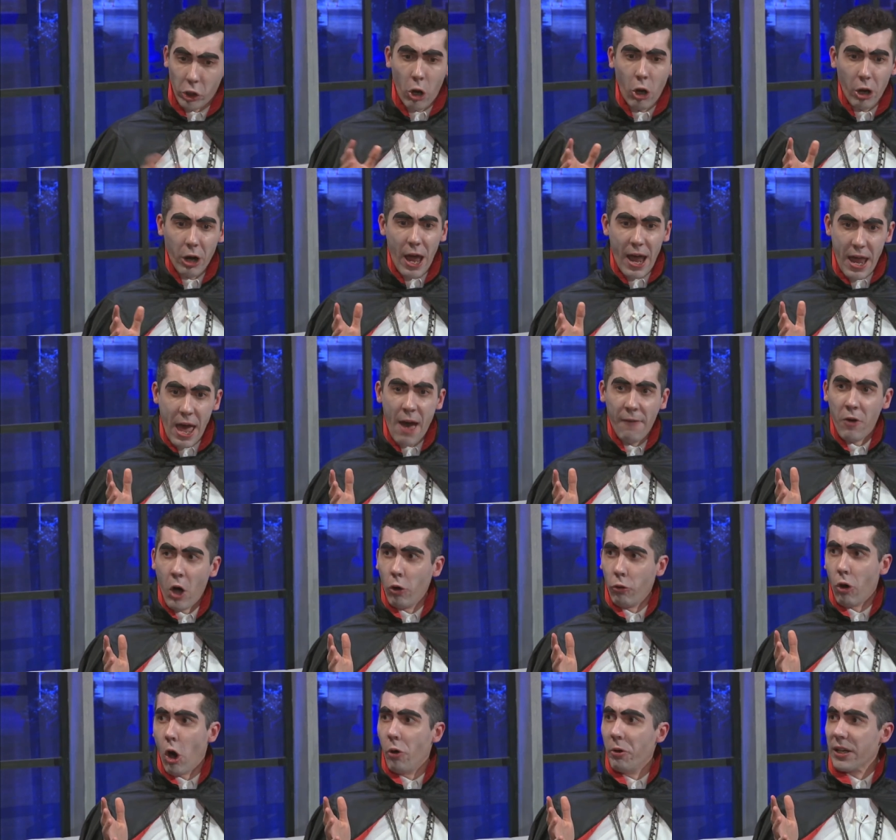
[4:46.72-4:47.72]
sure, I have
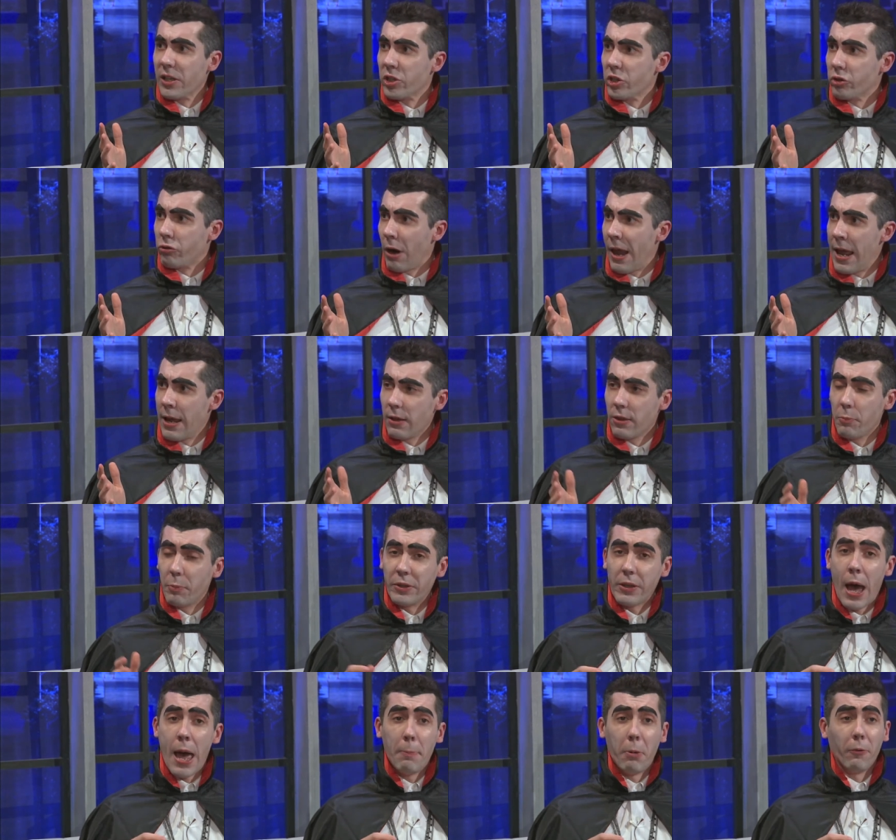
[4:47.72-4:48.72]
heroic strength,
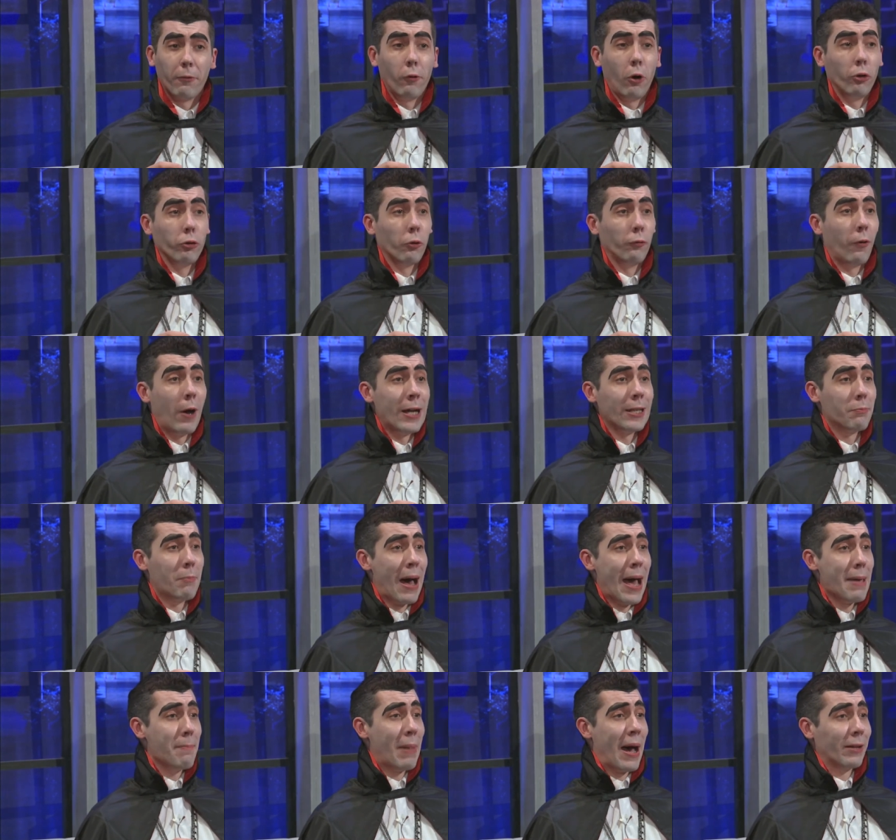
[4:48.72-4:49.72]
but I prefer to fight
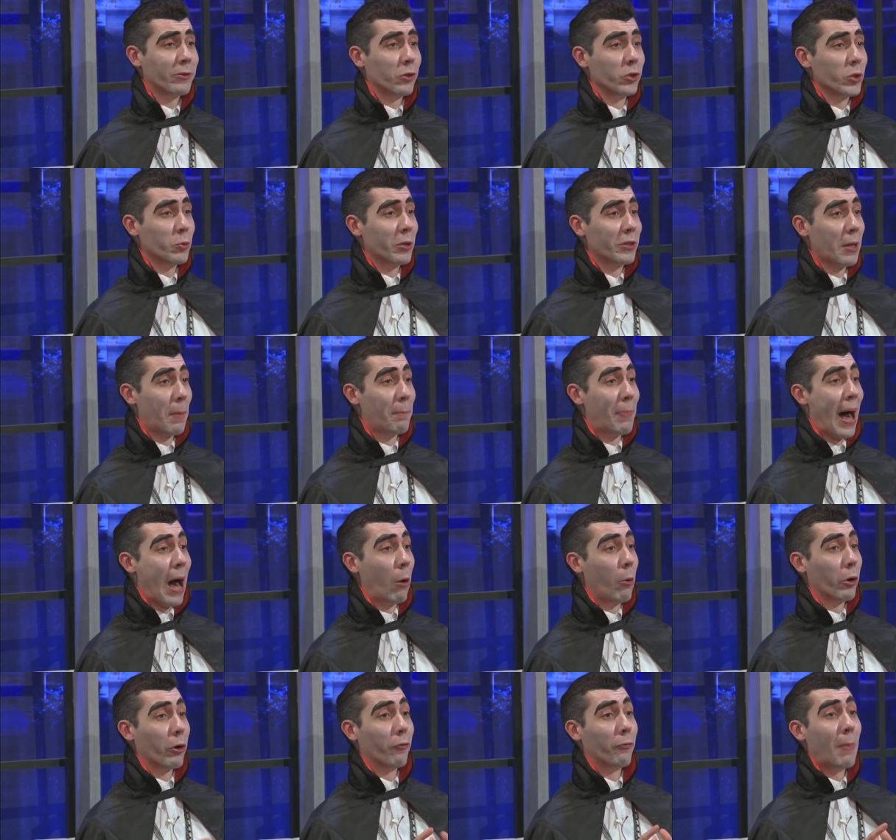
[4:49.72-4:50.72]
my battles with the
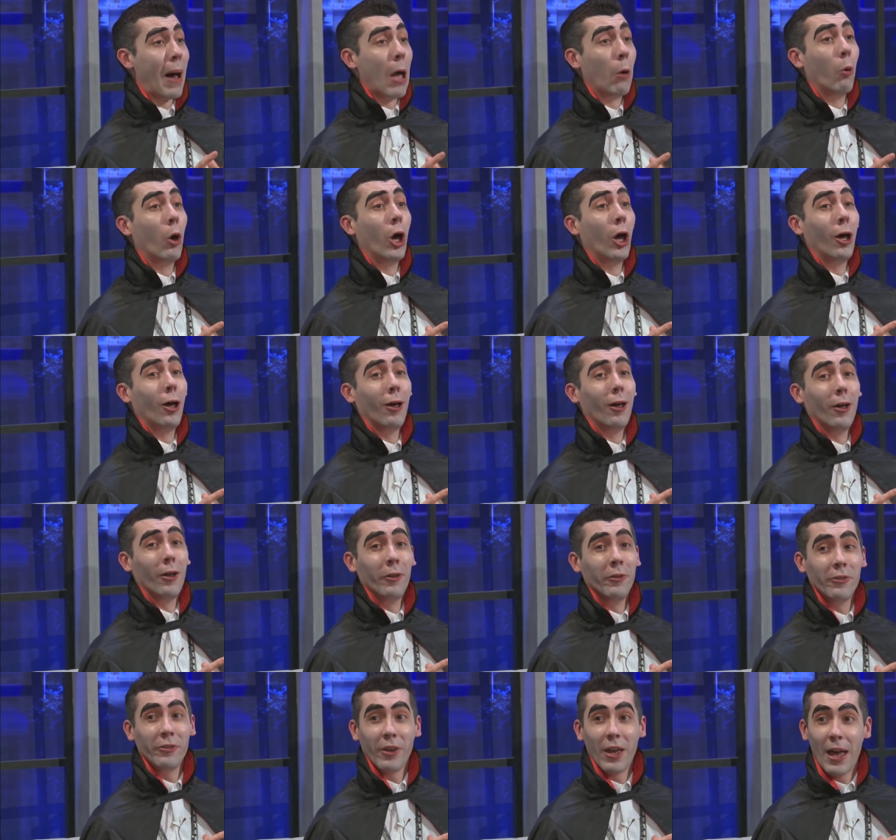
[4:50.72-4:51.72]
power of my
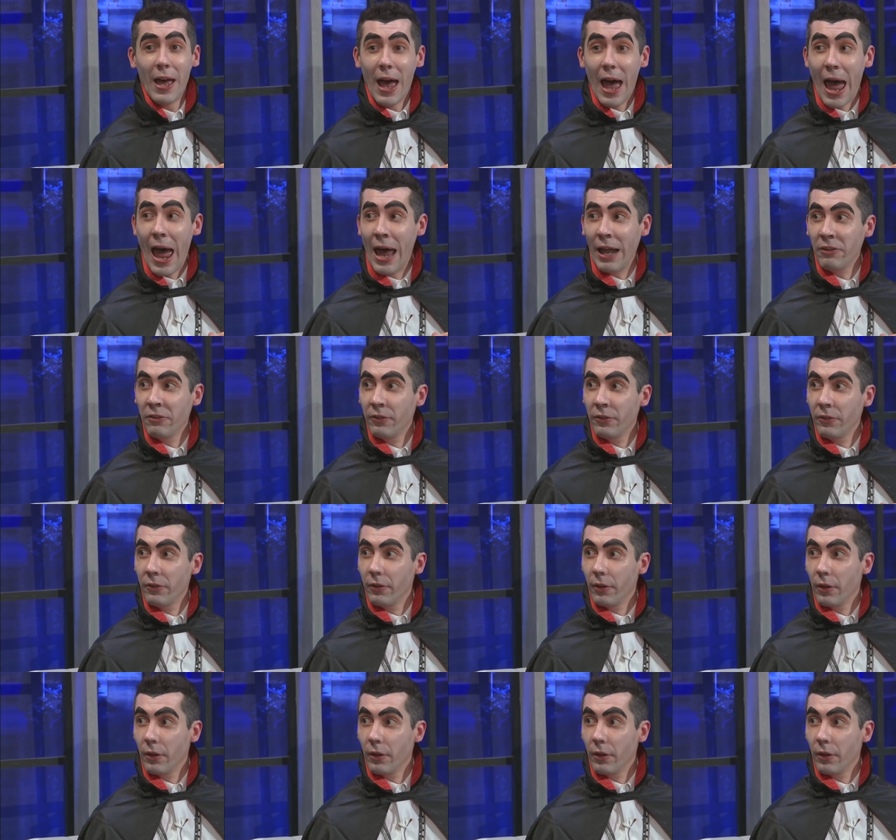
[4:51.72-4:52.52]
words. And